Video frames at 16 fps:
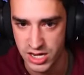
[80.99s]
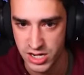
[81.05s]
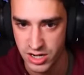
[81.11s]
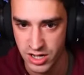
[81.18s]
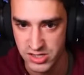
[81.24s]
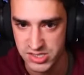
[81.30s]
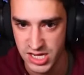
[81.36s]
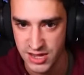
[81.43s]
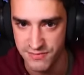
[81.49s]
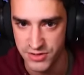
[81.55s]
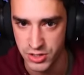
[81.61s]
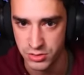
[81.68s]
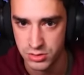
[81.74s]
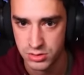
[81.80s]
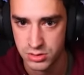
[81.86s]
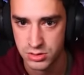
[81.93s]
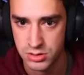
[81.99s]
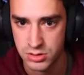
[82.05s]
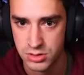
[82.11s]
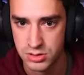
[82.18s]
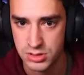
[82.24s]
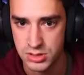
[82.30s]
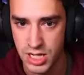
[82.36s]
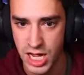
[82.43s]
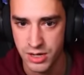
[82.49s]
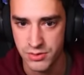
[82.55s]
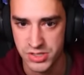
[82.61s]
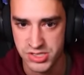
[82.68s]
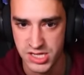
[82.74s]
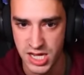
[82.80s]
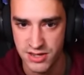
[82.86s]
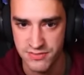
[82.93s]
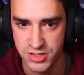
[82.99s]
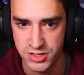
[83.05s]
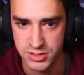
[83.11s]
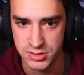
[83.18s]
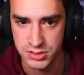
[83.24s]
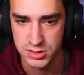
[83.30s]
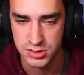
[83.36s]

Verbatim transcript: Here, I'll save you. I will save you.